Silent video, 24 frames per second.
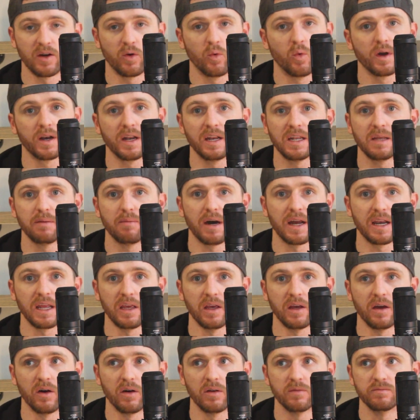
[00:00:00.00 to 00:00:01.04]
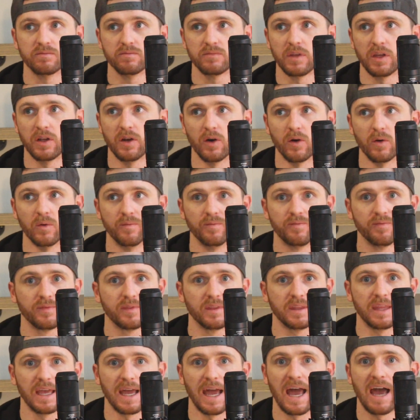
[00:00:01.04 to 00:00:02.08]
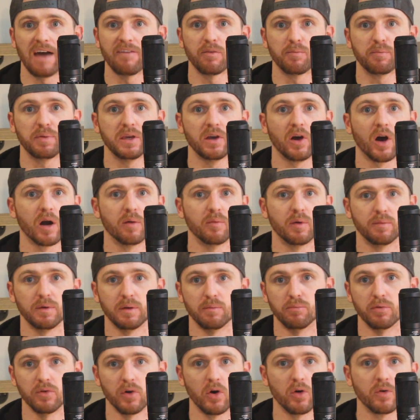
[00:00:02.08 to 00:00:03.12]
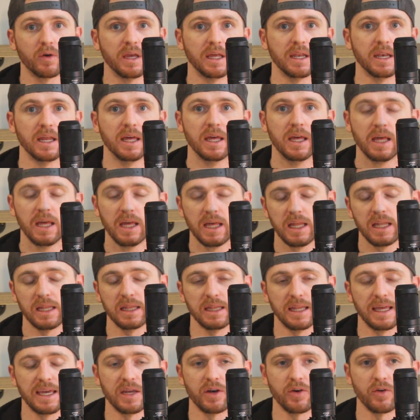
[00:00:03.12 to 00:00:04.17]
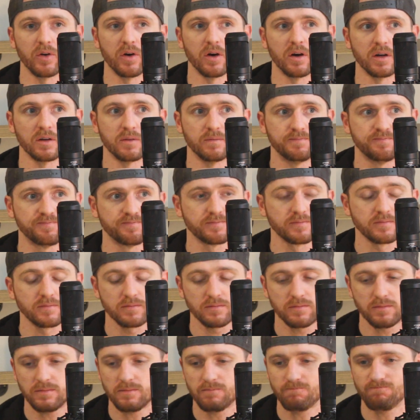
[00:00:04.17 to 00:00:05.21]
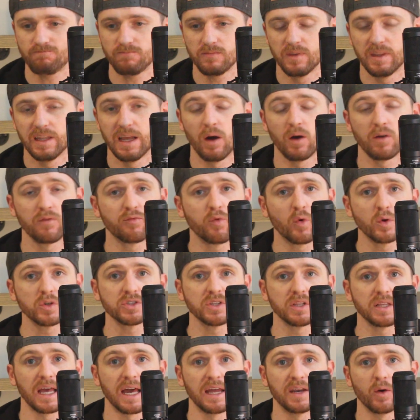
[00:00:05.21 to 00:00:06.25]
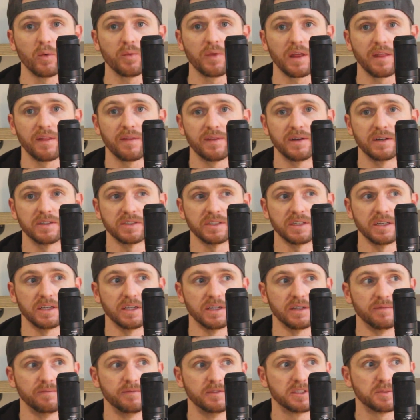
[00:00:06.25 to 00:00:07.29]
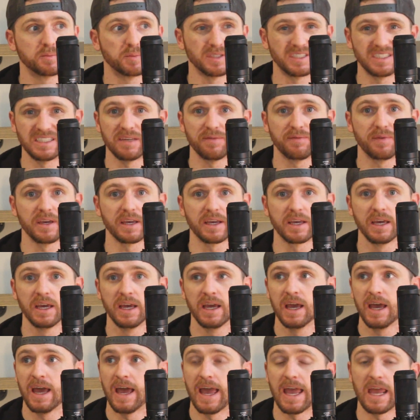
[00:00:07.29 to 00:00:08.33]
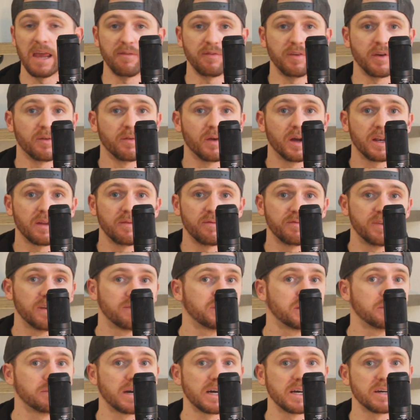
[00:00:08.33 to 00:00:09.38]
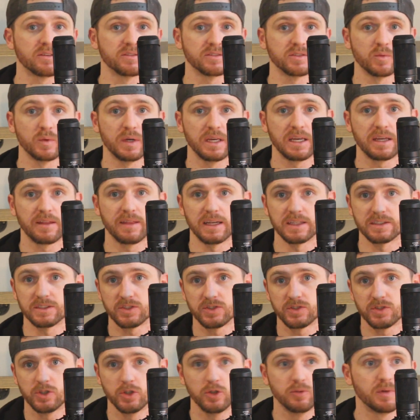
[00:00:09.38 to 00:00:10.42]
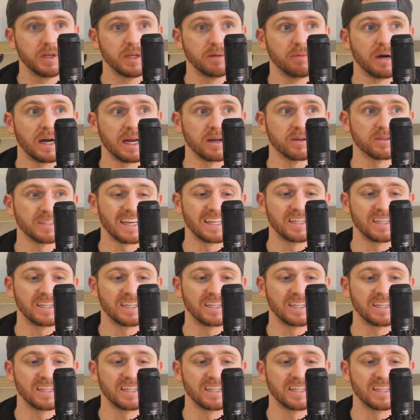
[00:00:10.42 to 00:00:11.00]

I don't want anybody, you know, to have a PR but be broken later on. Now, unfortunately, I don't think that there's a specific, hey, if you're running 50 miles a week, that's too many miles.